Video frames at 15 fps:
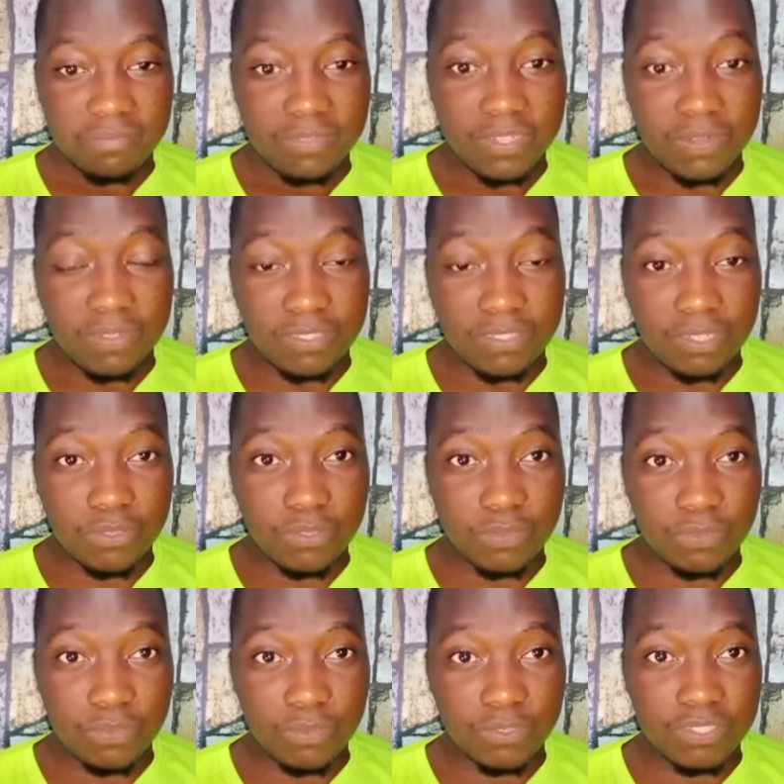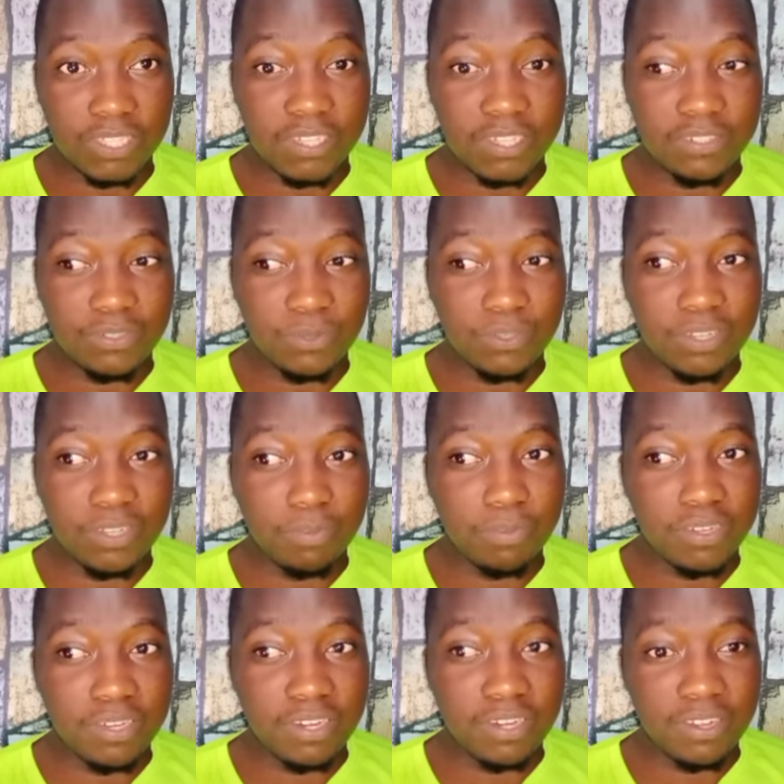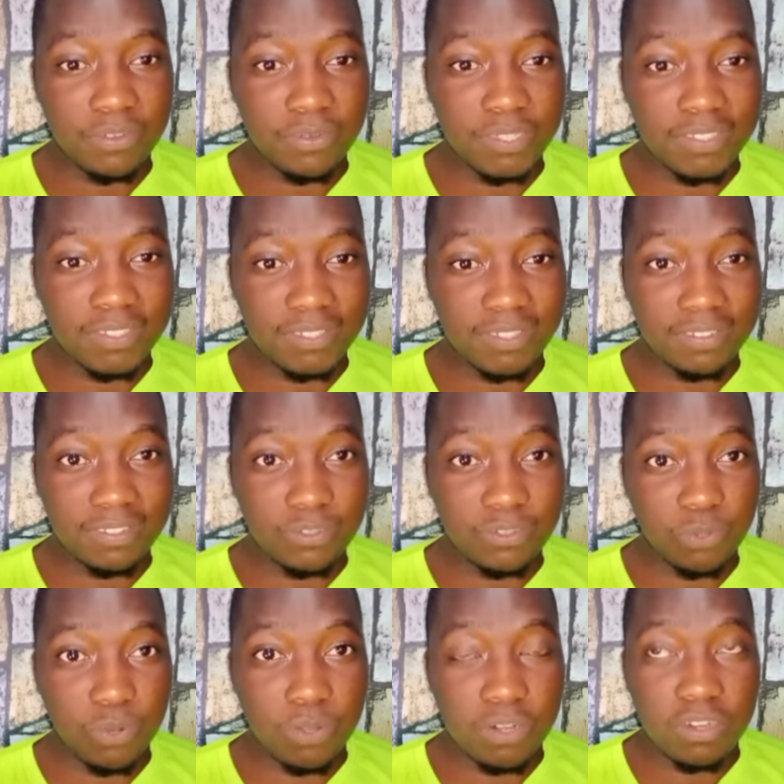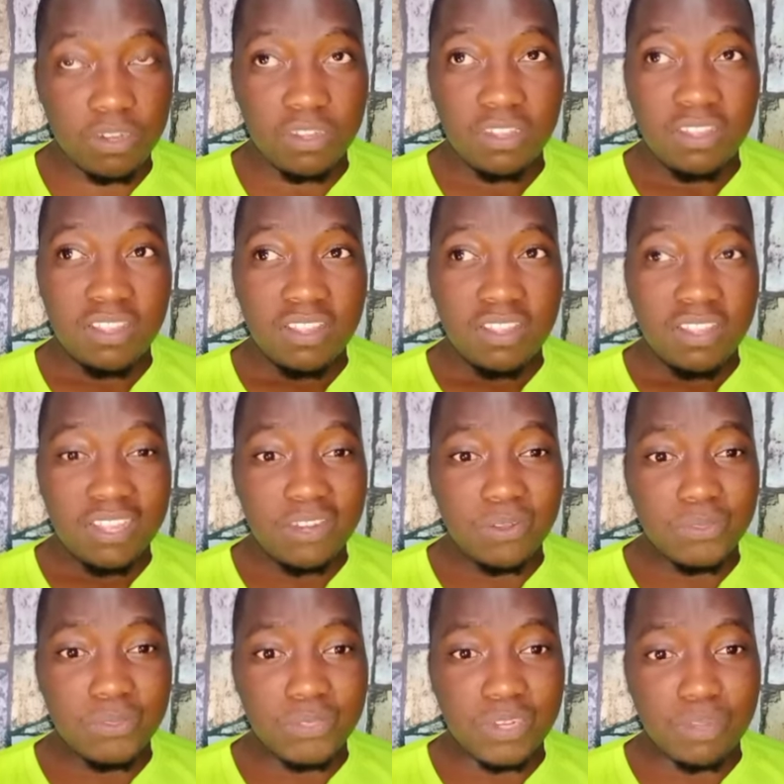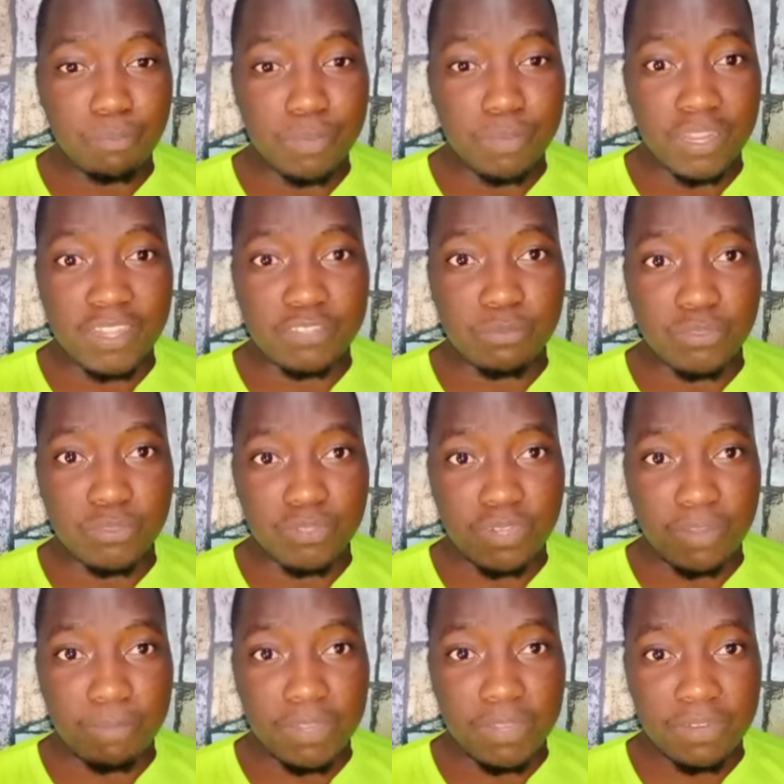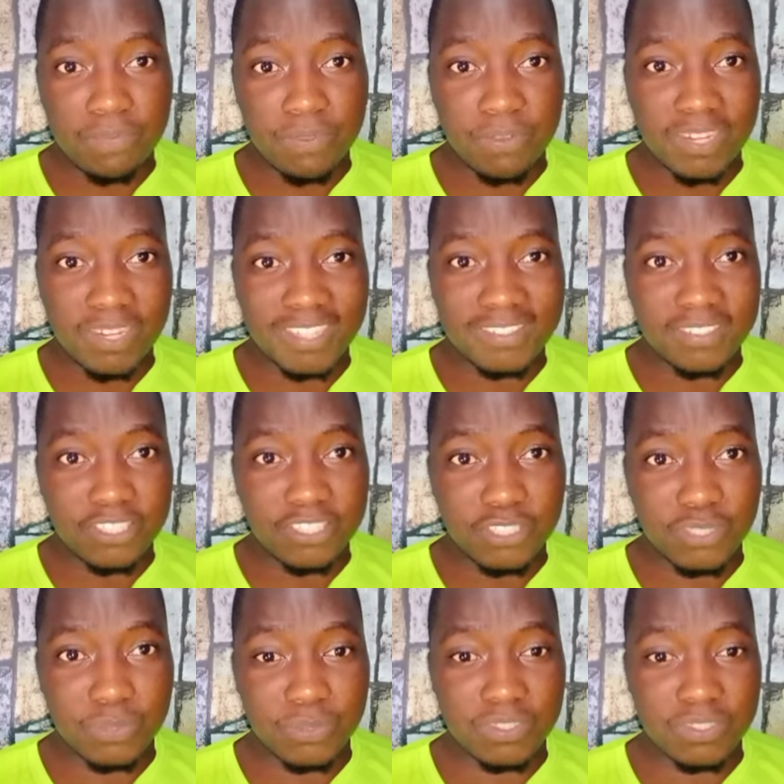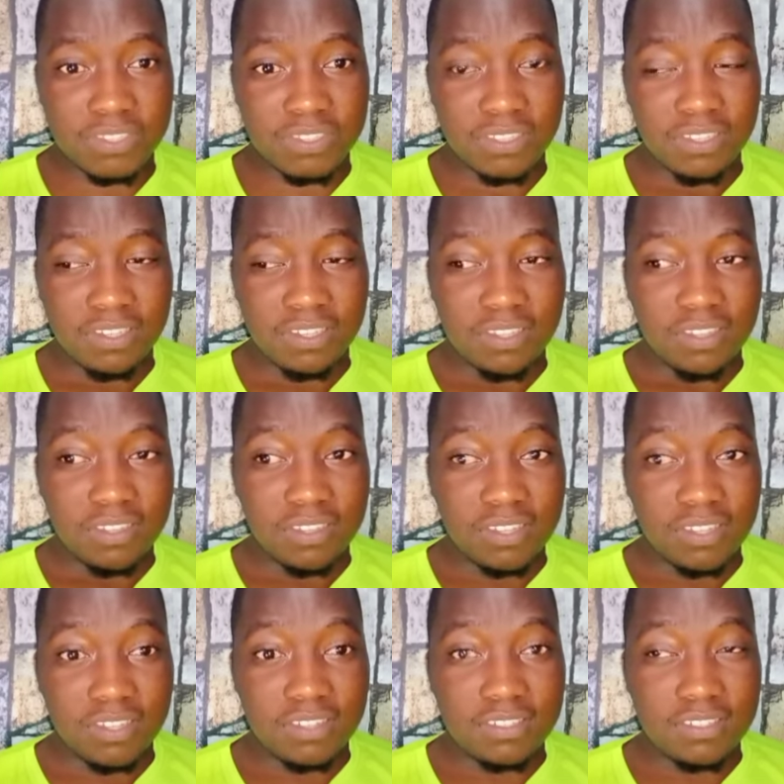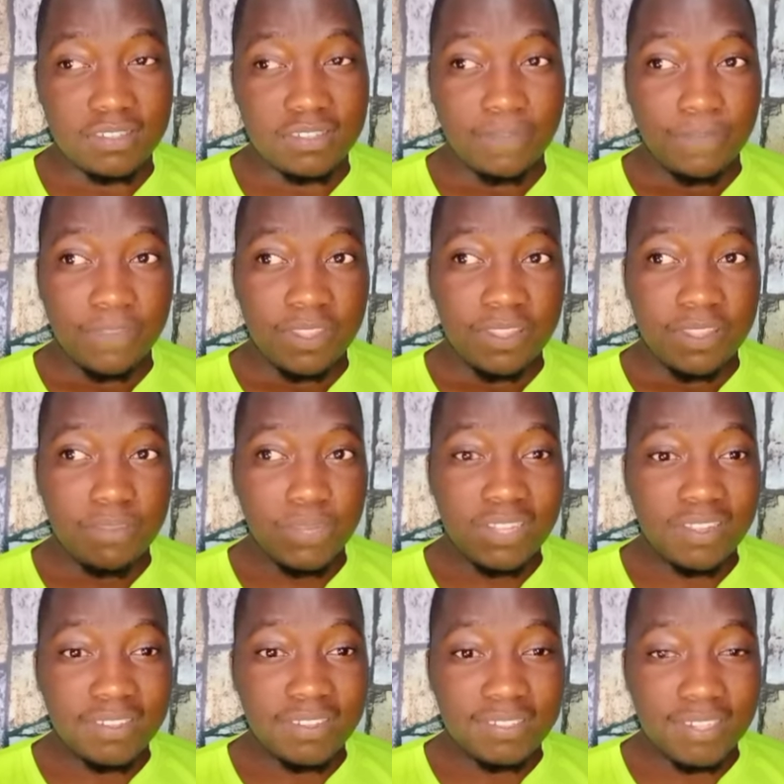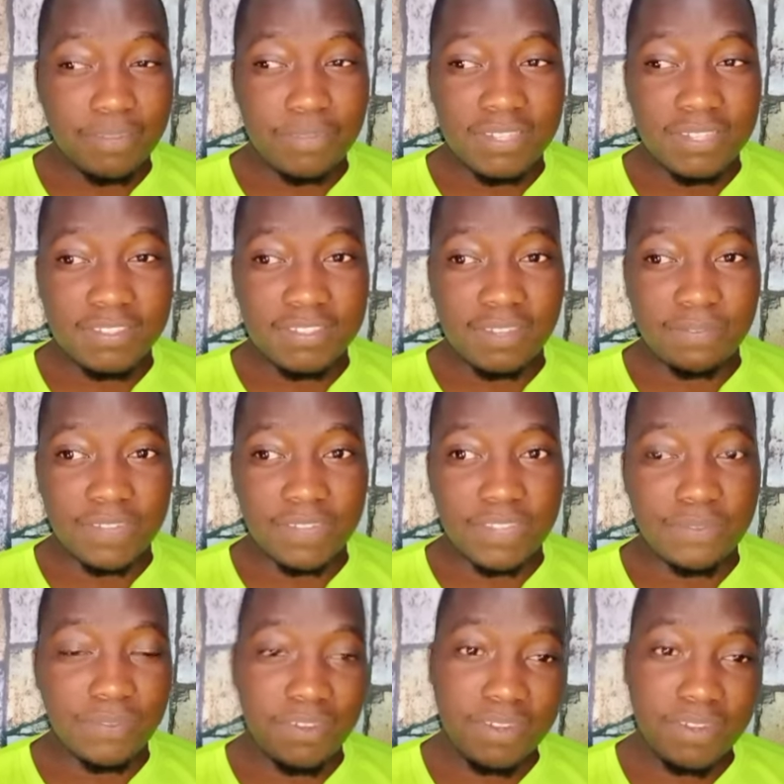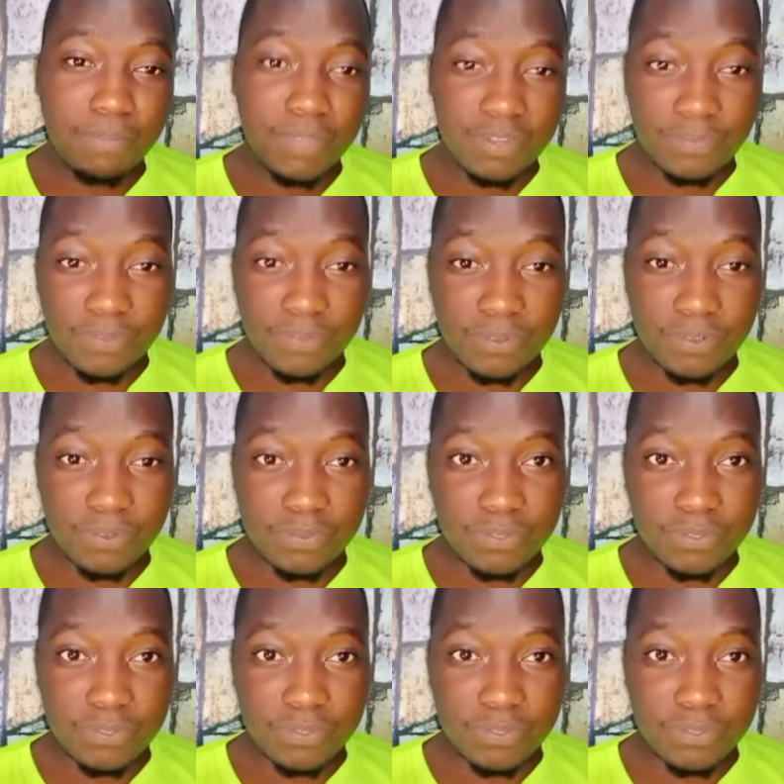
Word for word: the results of course say it all the body language says it all and also the players most of the midfielders issues you get we can't i mean survive on a midfield of